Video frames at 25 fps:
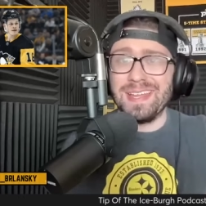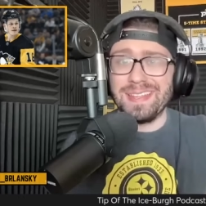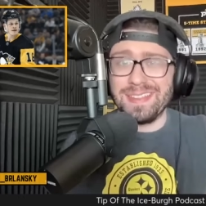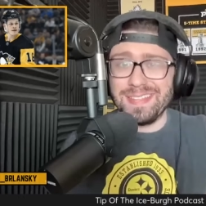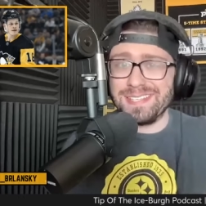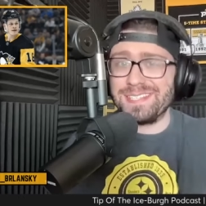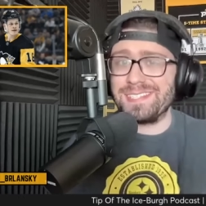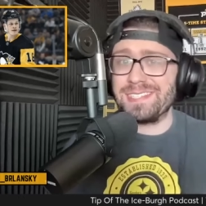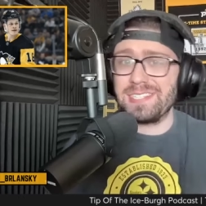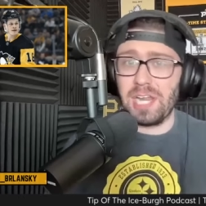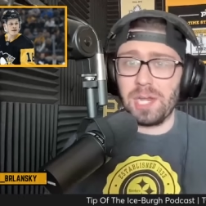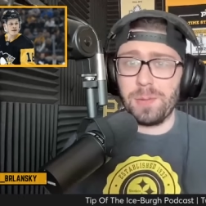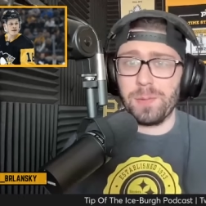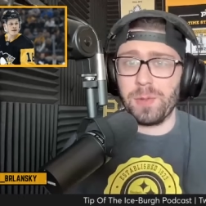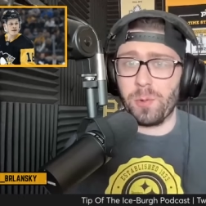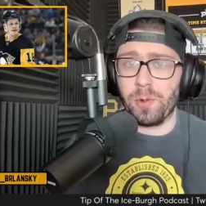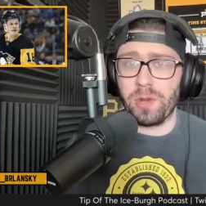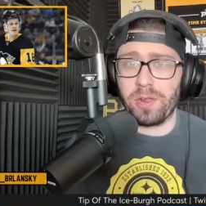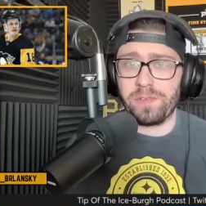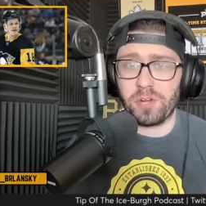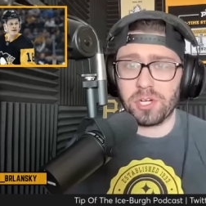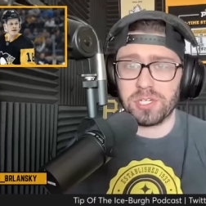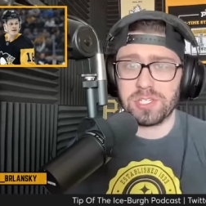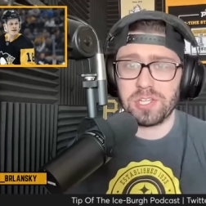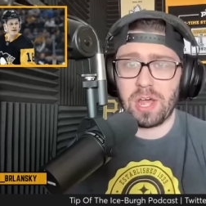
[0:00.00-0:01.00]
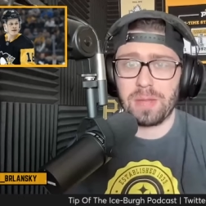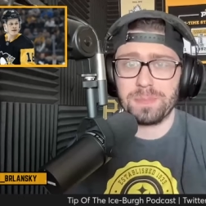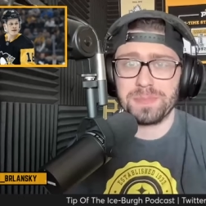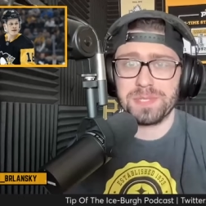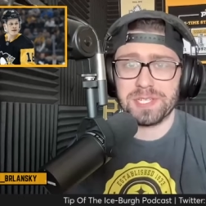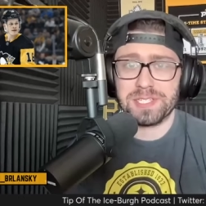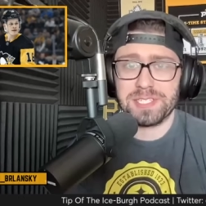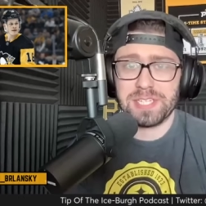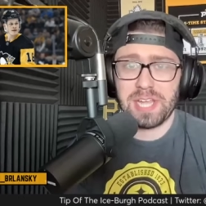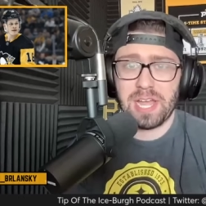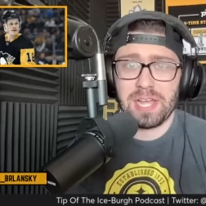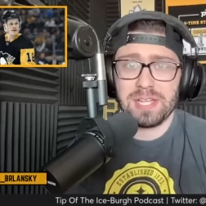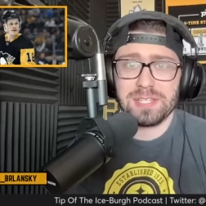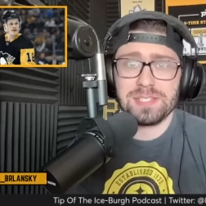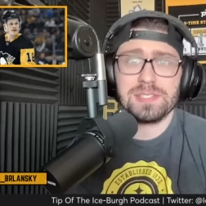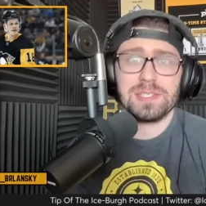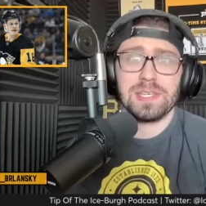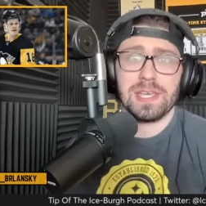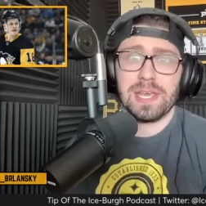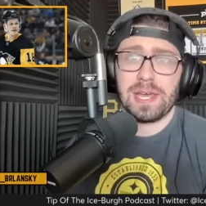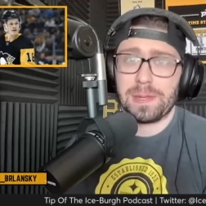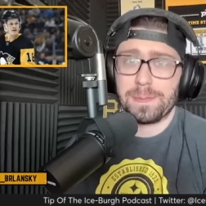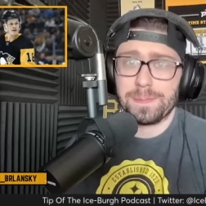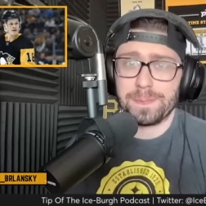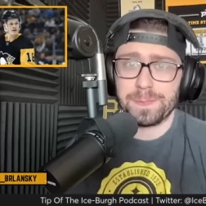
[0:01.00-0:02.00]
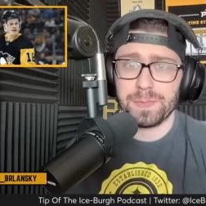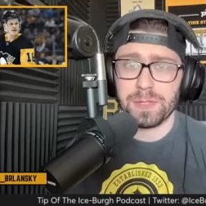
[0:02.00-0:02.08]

this is going to be one of our top six guys? Yeah.